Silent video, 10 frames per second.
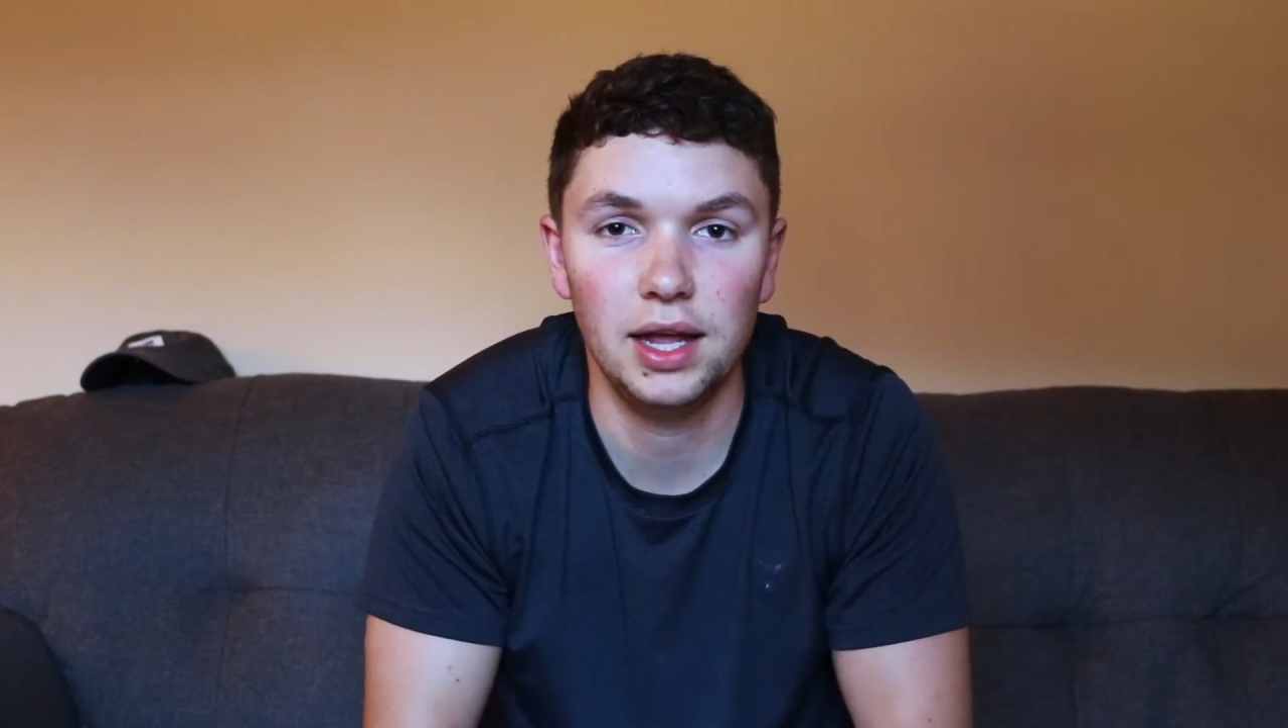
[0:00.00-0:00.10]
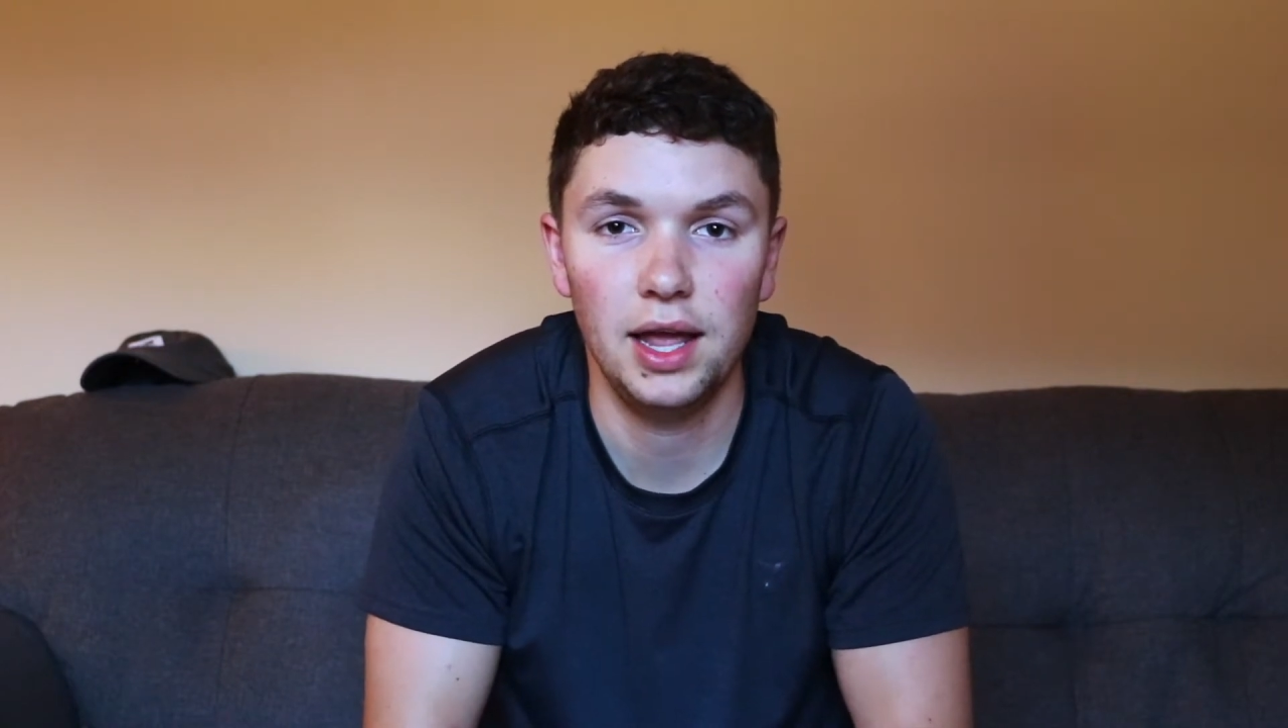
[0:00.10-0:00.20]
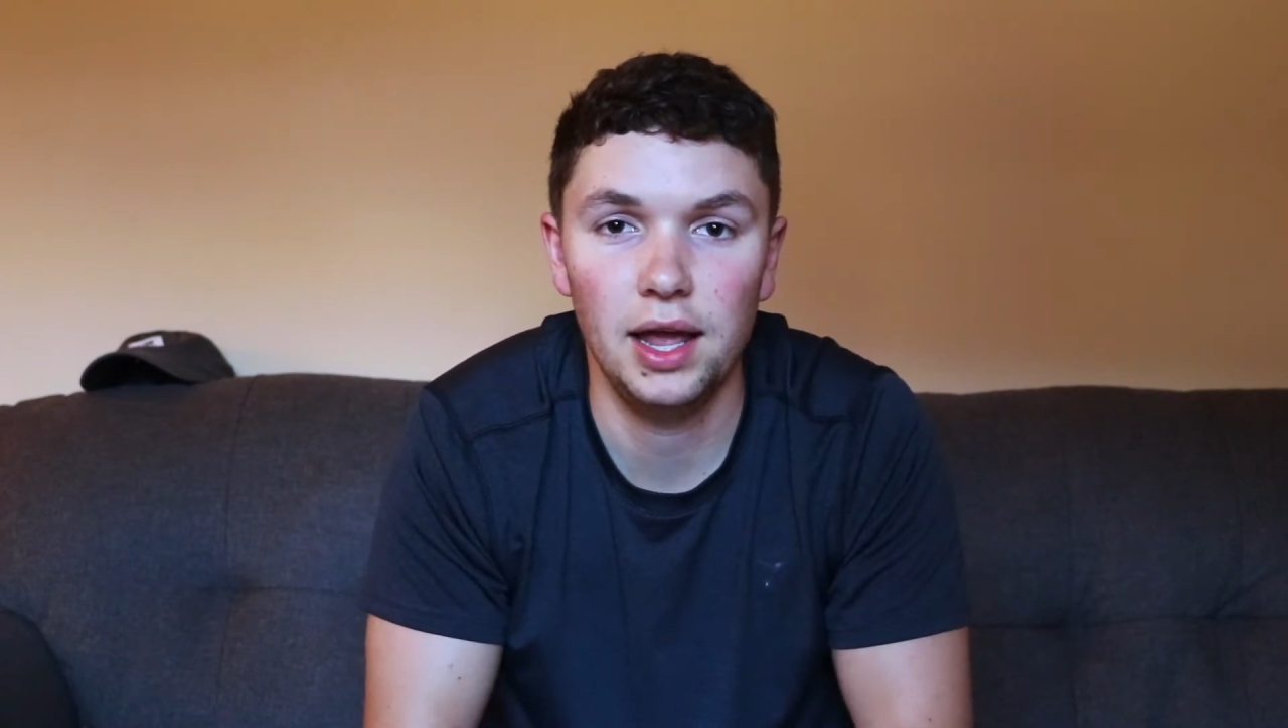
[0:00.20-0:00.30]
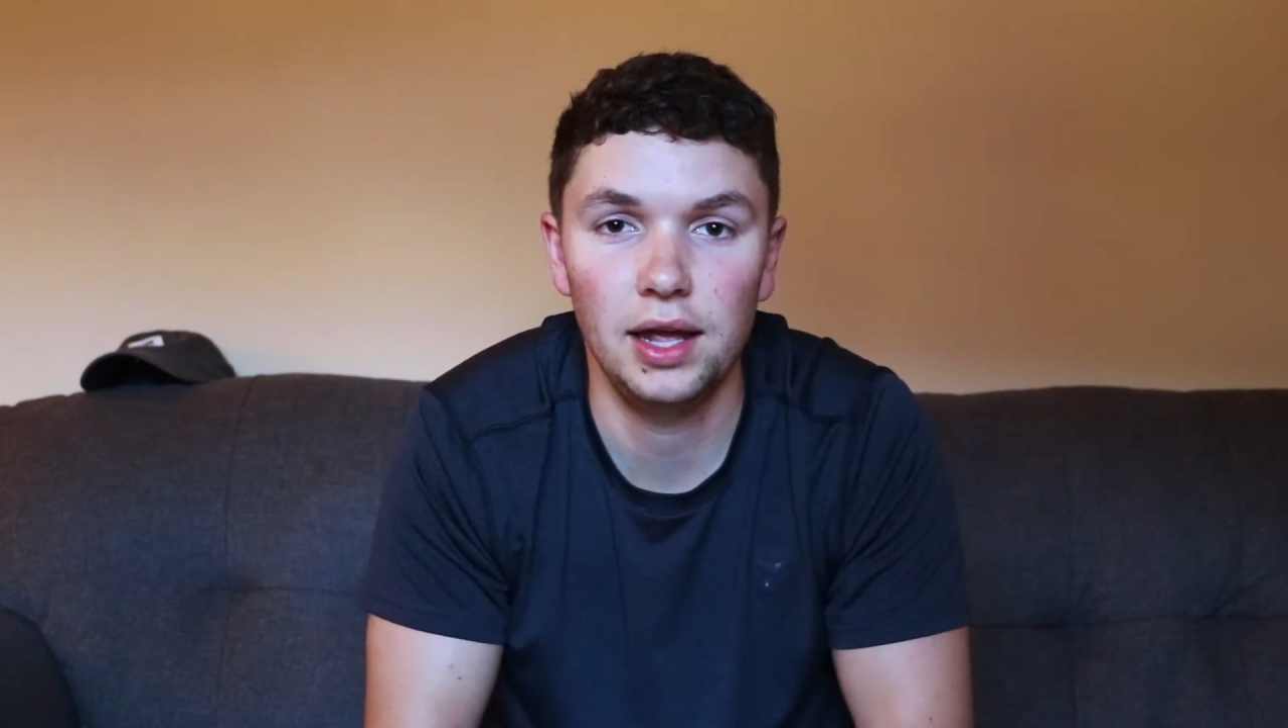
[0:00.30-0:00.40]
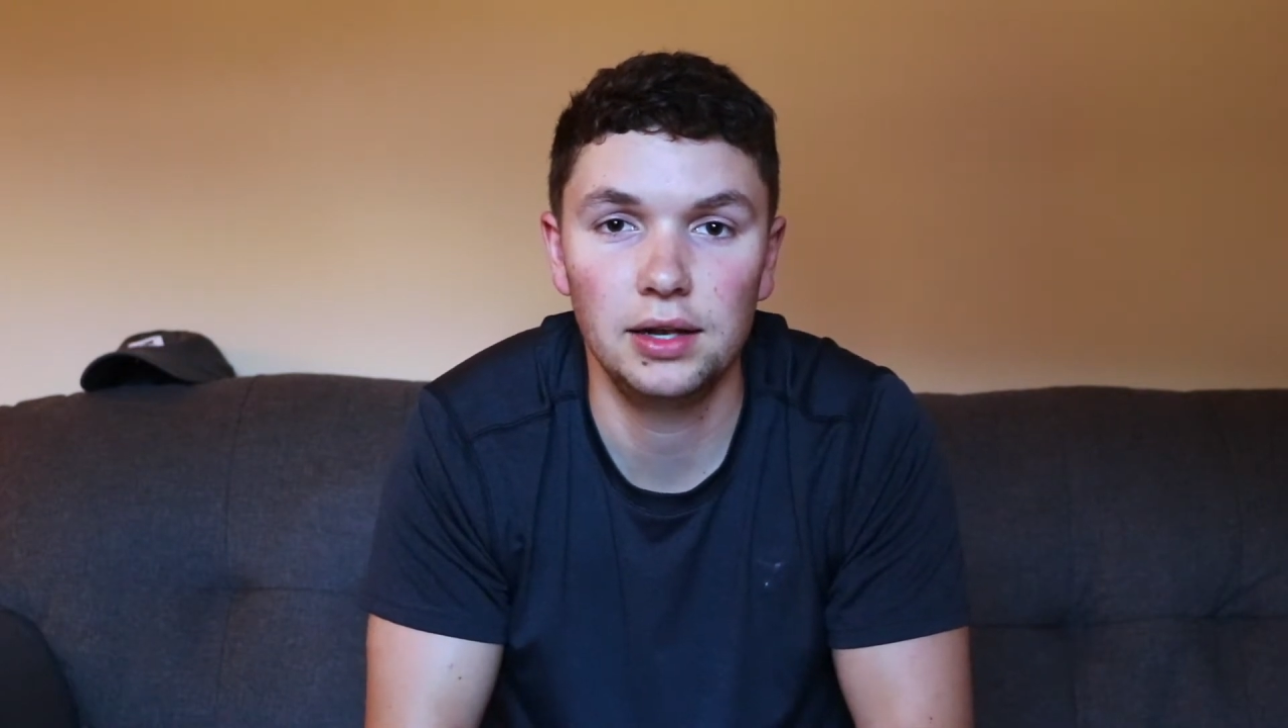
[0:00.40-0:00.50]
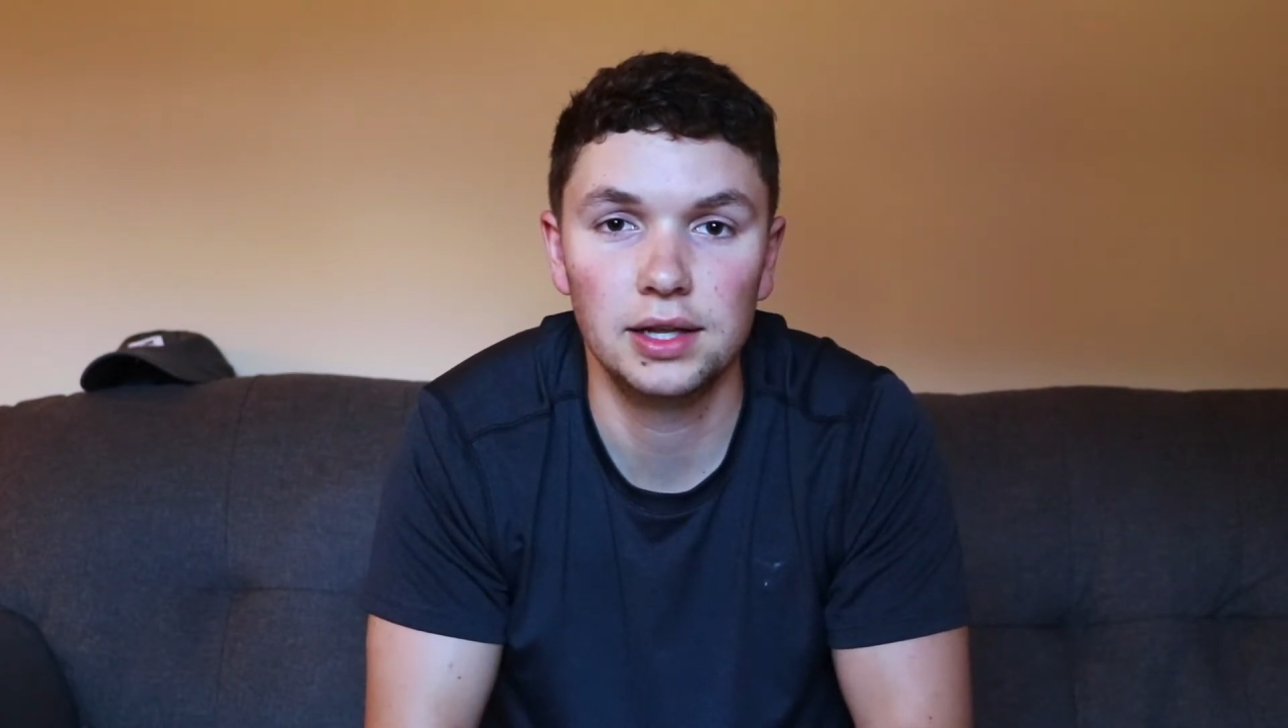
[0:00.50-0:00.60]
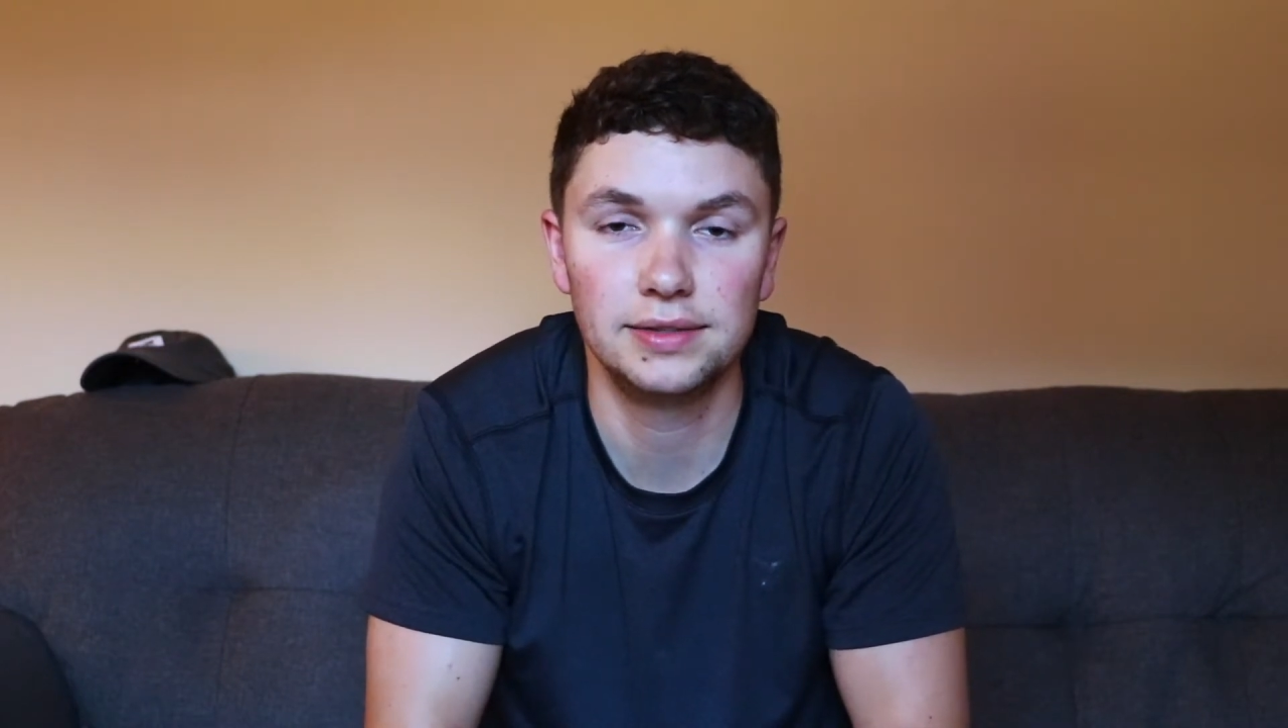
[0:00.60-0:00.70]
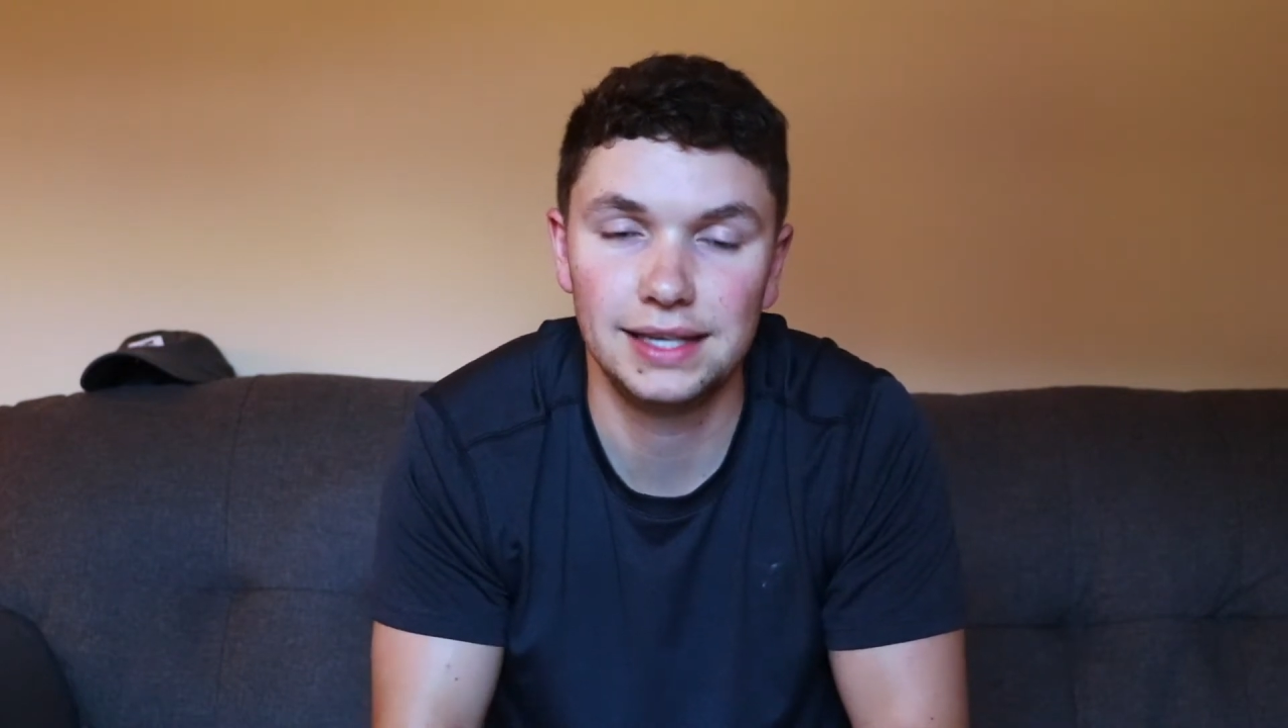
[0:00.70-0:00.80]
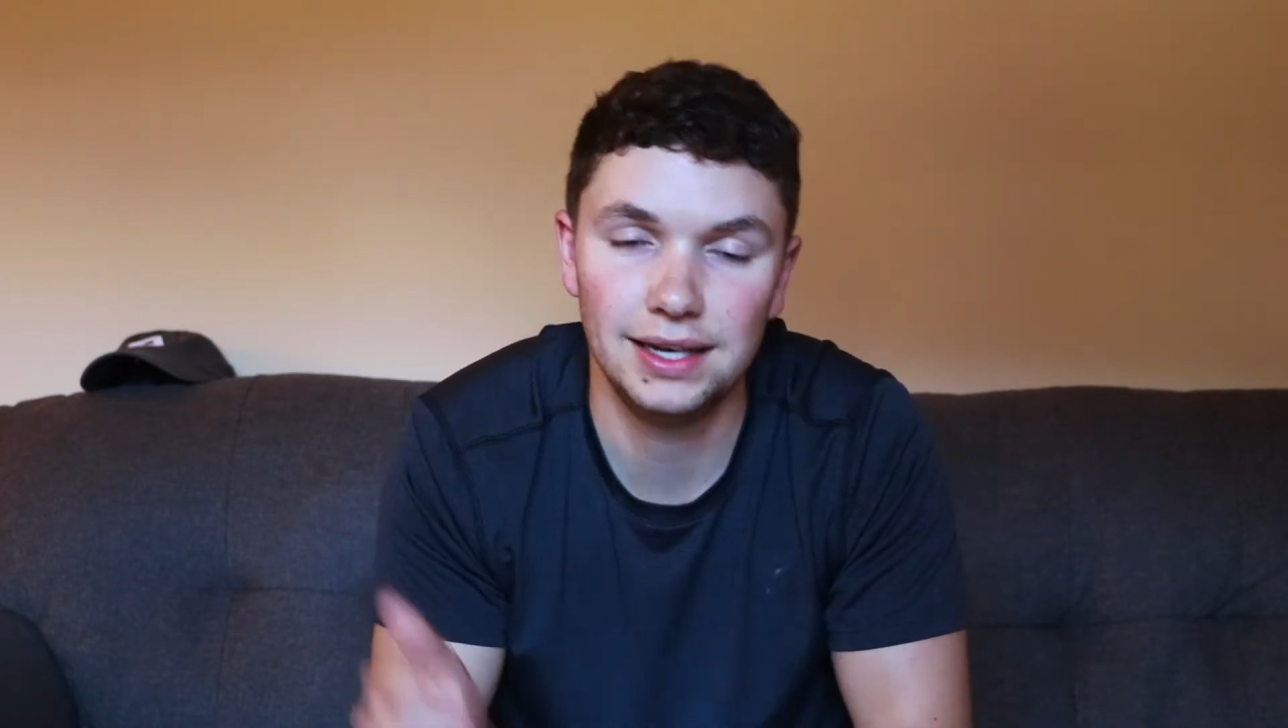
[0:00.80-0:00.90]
and let's